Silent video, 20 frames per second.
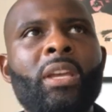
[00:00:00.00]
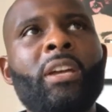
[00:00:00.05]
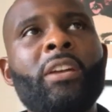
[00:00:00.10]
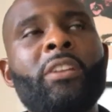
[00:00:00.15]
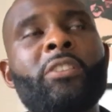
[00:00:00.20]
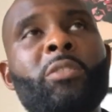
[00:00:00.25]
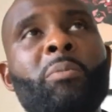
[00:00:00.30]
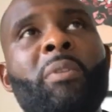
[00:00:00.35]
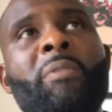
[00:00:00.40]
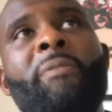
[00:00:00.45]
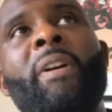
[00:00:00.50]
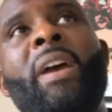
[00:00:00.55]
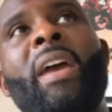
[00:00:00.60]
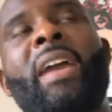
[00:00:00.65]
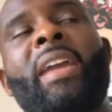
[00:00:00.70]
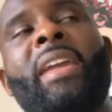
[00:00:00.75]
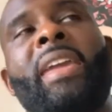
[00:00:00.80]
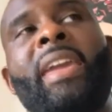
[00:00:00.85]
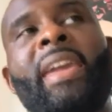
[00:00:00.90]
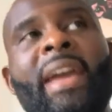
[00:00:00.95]
To be fair,
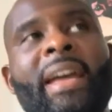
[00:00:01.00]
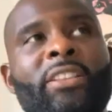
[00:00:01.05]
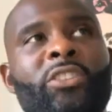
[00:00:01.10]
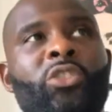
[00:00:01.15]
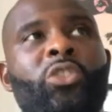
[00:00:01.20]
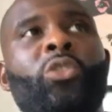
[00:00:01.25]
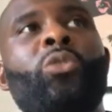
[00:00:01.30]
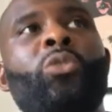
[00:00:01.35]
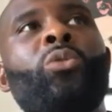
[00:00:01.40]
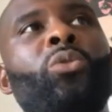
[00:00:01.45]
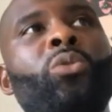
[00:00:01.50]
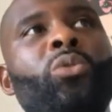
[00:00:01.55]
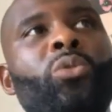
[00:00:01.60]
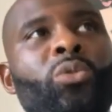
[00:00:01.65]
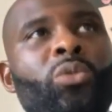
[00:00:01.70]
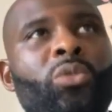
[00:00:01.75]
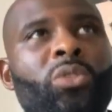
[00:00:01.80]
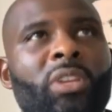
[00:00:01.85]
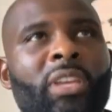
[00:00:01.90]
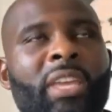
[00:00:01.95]
he had to
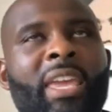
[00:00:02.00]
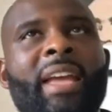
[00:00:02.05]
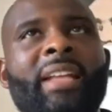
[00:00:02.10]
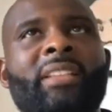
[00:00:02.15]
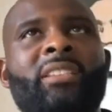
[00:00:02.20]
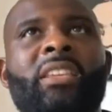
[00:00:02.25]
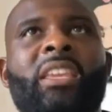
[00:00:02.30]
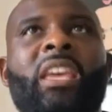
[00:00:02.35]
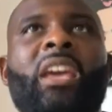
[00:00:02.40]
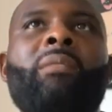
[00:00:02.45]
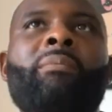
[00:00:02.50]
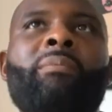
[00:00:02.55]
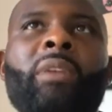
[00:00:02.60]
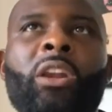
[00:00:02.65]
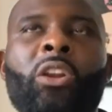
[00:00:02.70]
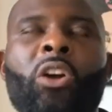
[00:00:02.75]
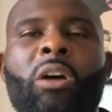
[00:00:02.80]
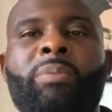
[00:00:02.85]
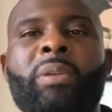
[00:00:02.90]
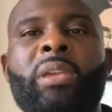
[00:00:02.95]
get a
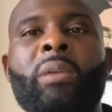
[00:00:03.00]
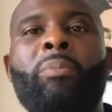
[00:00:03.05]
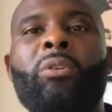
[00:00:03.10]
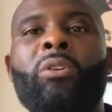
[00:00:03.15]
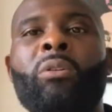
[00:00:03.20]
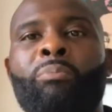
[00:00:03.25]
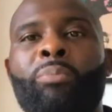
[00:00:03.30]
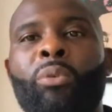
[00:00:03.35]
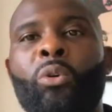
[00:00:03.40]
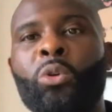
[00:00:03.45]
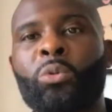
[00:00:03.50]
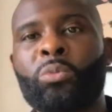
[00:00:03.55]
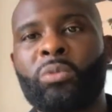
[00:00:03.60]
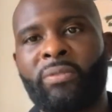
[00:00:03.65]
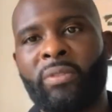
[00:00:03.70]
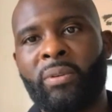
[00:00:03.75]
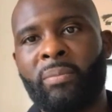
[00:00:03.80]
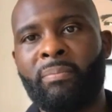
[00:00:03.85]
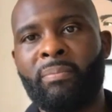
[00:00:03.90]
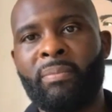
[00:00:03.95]
lot of people on board with
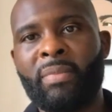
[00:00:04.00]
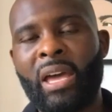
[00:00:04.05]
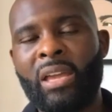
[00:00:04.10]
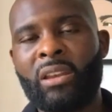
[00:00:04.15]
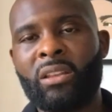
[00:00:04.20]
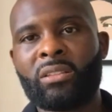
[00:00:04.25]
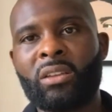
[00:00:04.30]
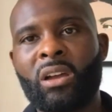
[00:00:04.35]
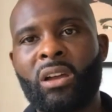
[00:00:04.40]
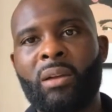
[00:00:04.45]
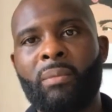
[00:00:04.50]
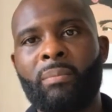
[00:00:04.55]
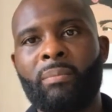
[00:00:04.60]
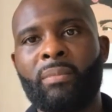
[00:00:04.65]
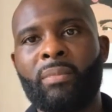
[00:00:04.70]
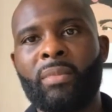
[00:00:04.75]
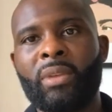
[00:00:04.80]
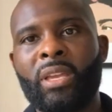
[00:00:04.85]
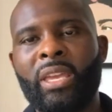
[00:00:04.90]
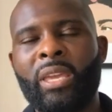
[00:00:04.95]
him at the time.
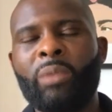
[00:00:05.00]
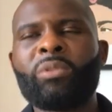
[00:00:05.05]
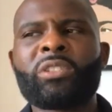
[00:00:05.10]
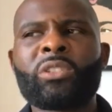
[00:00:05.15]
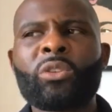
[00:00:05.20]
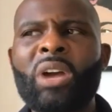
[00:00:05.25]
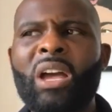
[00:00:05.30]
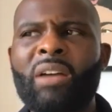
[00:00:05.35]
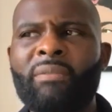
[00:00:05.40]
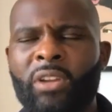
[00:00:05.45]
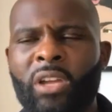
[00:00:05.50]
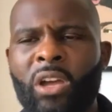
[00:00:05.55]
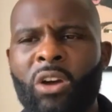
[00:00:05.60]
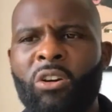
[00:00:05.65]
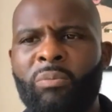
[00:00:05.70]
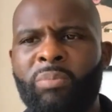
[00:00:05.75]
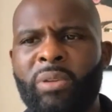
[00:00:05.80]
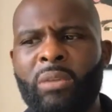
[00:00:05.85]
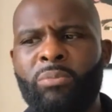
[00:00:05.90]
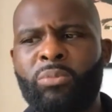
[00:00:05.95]
He would still have a go
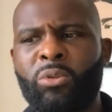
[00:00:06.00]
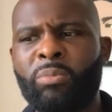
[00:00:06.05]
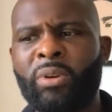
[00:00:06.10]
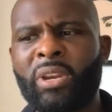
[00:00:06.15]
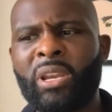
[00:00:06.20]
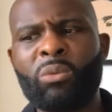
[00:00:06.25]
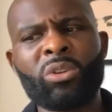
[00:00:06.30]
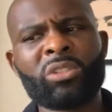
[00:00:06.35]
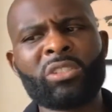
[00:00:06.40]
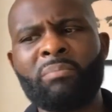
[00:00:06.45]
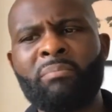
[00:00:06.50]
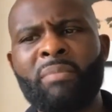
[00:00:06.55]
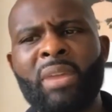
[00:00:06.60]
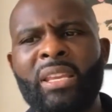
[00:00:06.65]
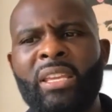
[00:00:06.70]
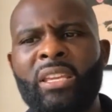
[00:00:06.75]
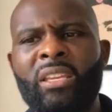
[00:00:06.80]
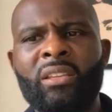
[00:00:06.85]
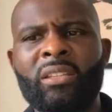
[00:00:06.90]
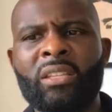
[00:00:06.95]
at people, but there wasn't
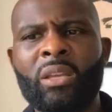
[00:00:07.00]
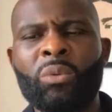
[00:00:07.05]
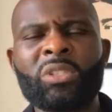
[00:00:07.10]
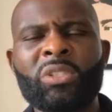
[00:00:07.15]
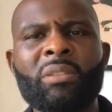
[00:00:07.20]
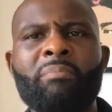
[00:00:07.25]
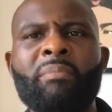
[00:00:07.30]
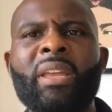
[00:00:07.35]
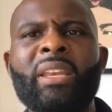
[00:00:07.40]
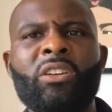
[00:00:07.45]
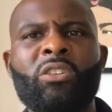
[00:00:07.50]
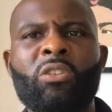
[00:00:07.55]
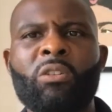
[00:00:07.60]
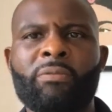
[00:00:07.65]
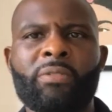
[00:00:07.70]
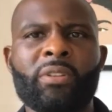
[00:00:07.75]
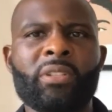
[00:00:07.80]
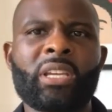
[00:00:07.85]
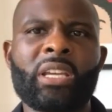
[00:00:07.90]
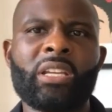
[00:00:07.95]
many
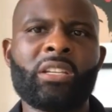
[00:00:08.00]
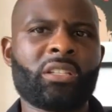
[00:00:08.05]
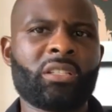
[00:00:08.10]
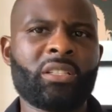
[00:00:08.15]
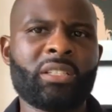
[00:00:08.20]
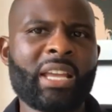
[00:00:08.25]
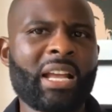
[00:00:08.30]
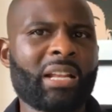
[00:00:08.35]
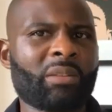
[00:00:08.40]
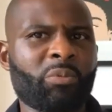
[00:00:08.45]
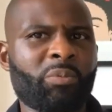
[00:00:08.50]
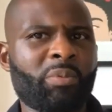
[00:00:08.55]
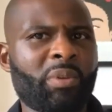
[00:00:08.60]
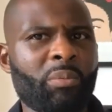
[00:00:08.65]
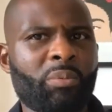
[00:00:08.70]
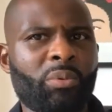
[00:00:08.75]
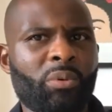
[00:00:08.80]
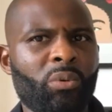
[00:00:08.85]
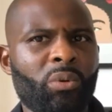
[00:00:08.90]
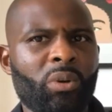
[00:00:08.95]
conversations he had with
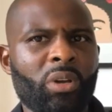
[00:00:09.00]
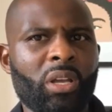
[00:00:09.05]
people.